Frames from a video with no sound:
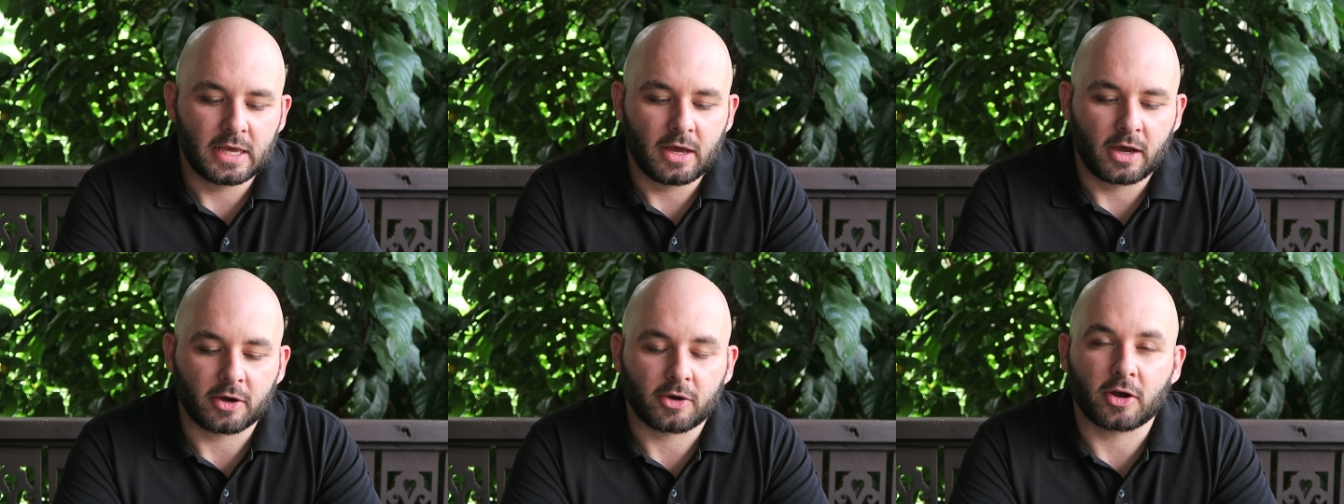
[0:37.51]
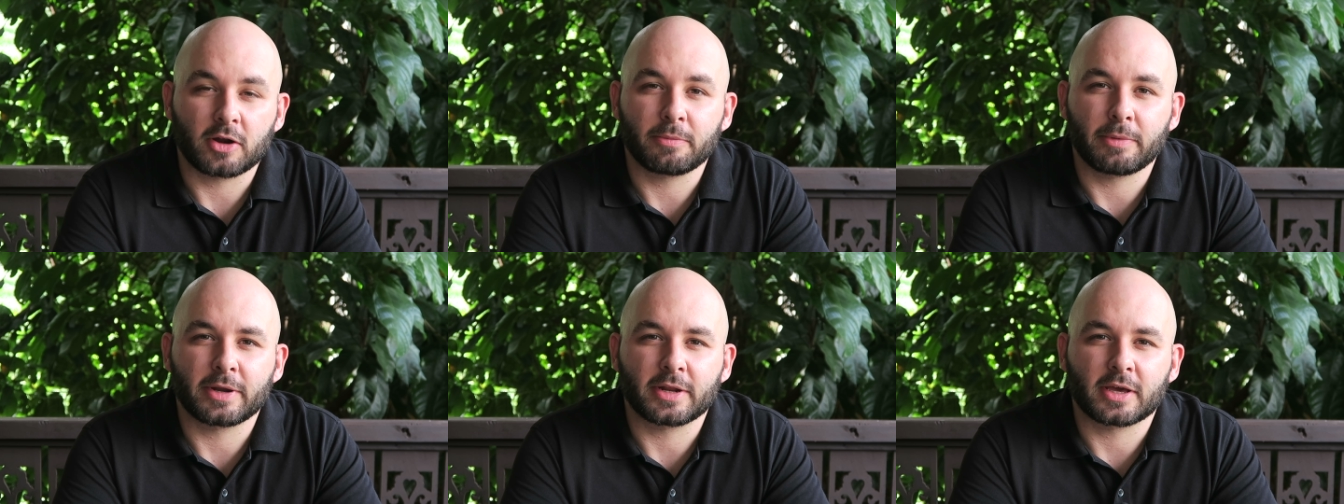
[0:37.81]
I
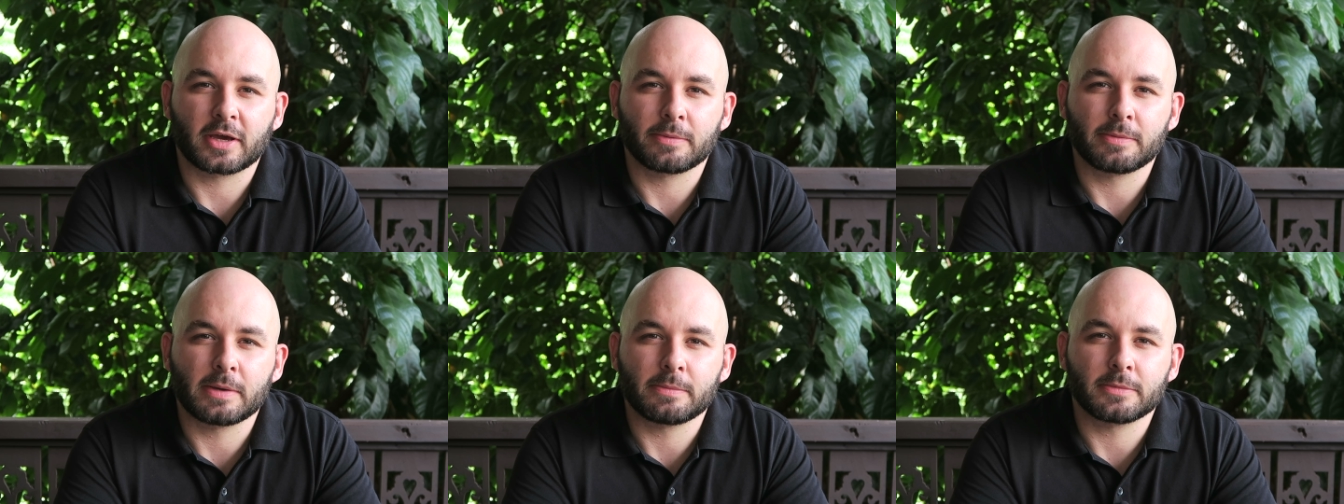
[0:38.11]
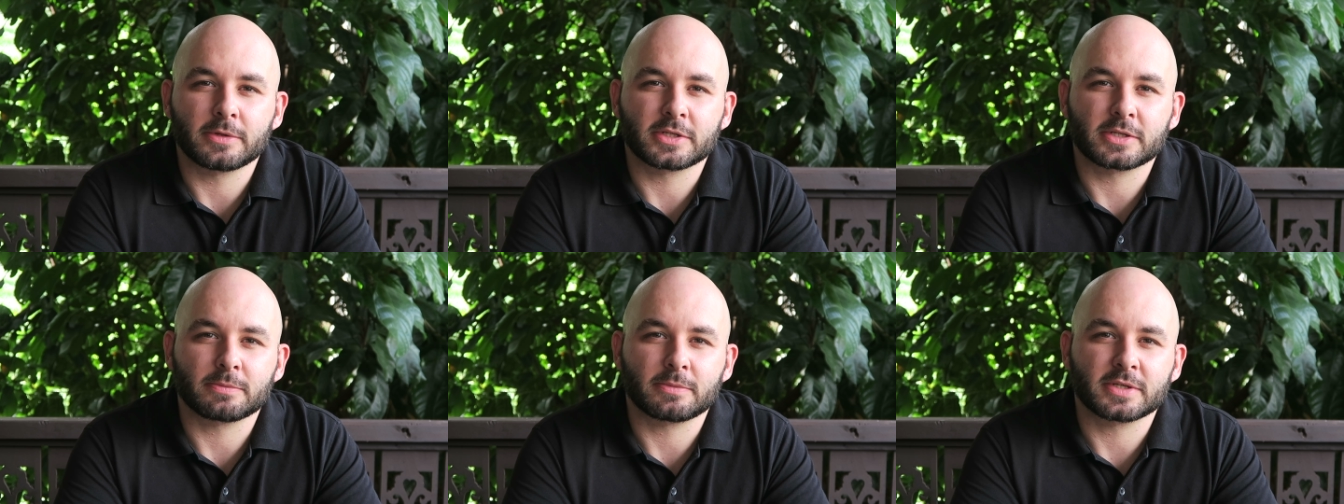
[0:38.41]
kind of made a
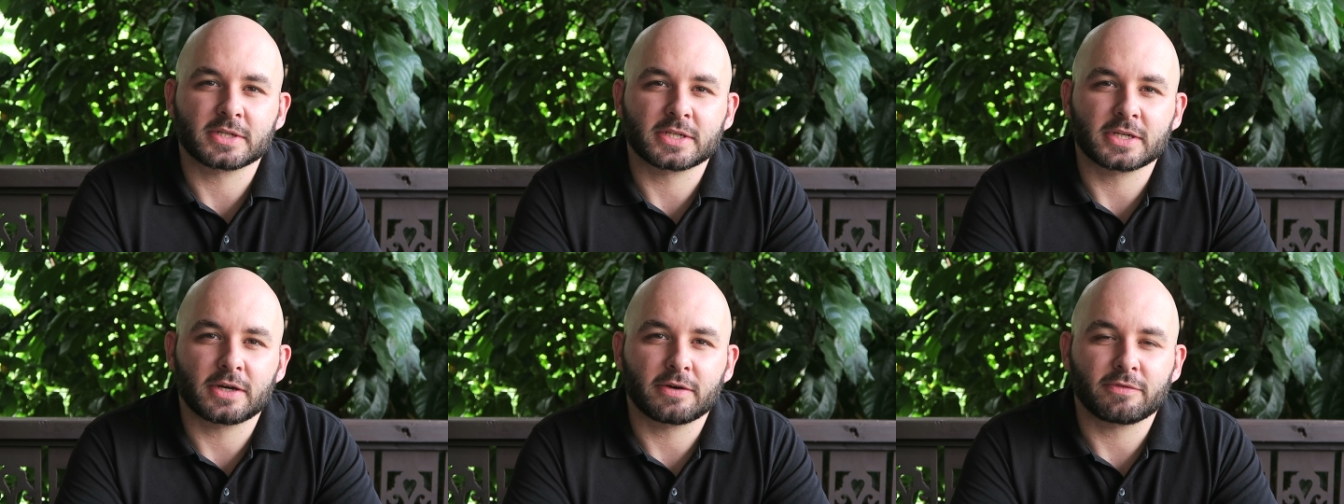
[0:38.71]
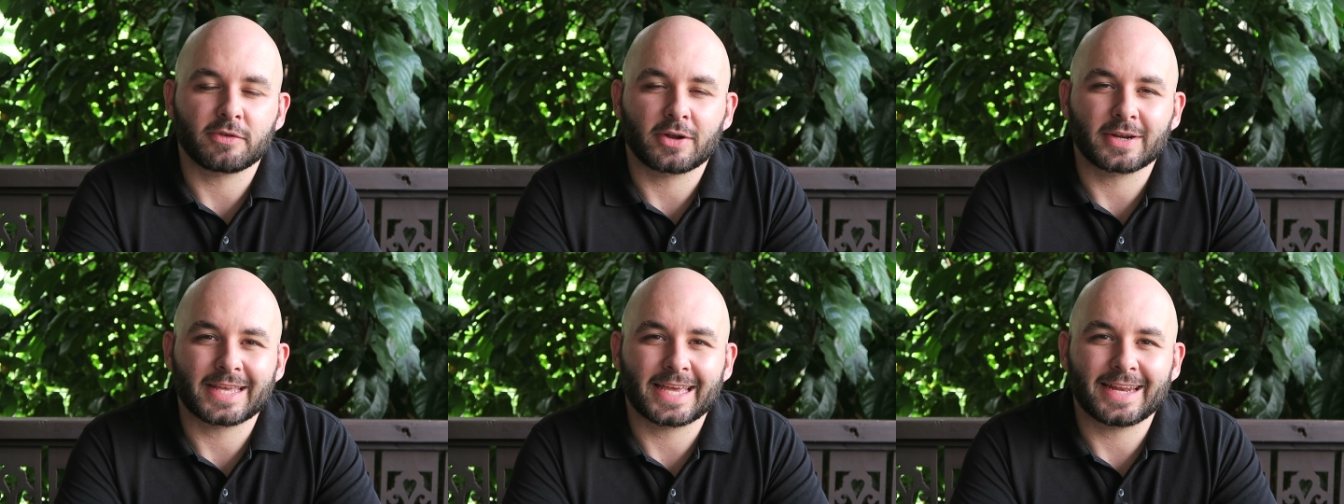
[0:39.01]
commitment to myself
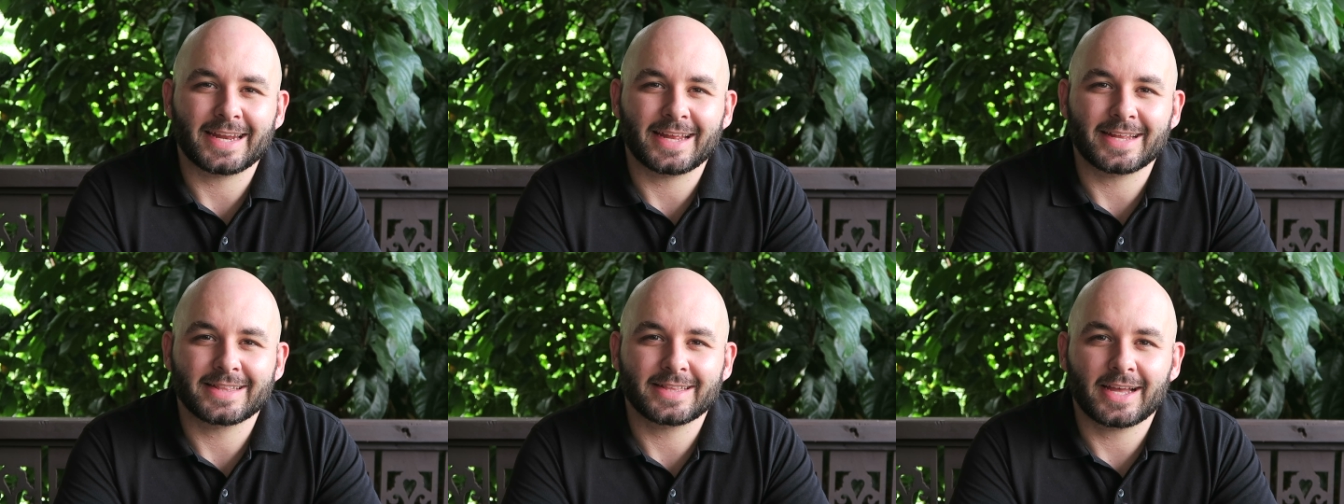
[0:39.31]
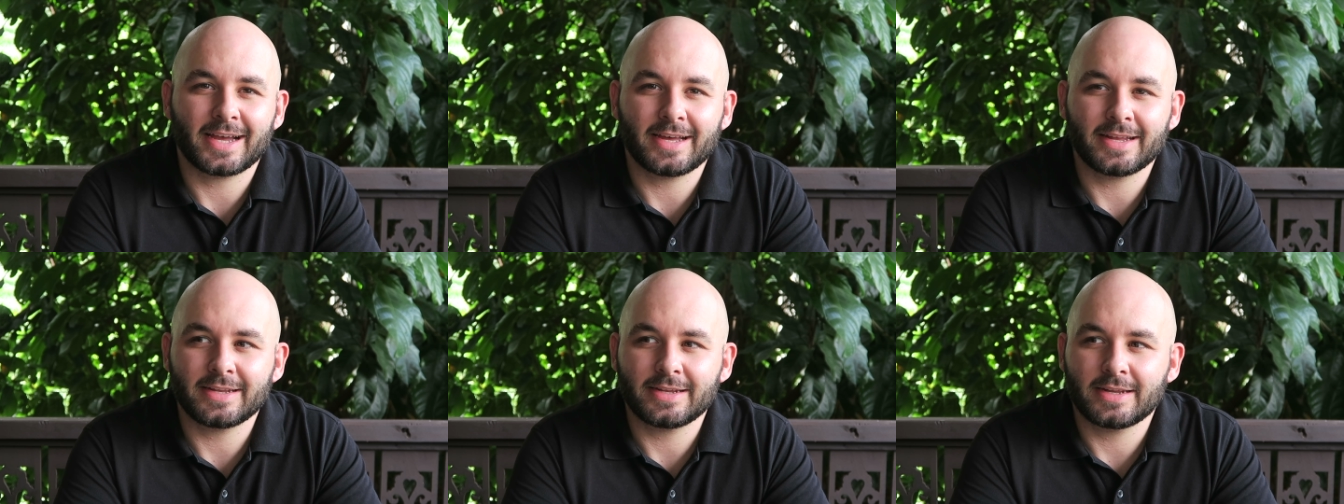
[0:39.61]
that I'd get that
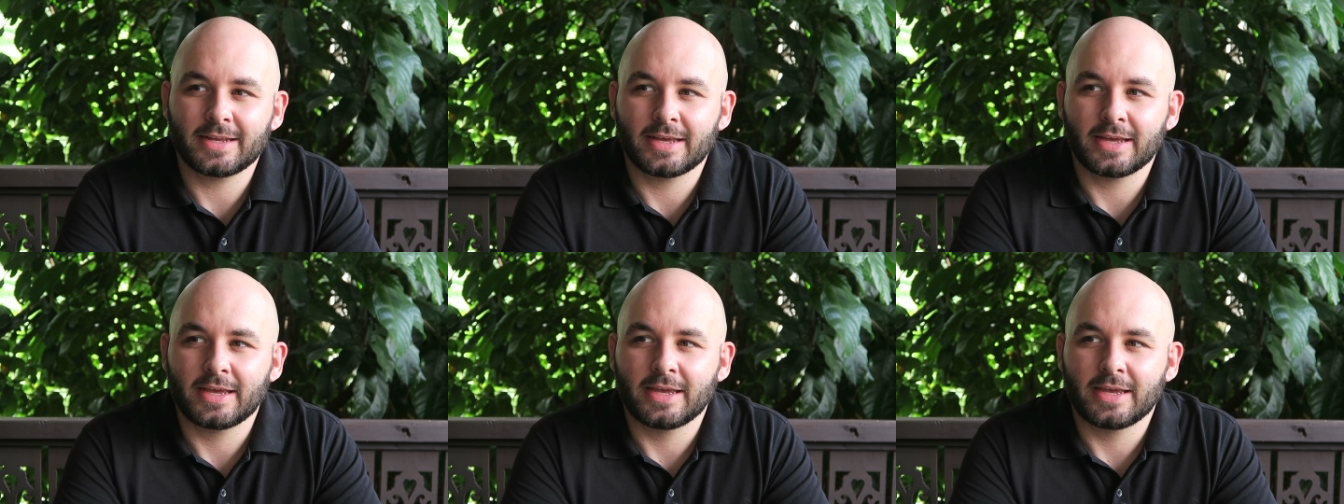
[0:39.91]
done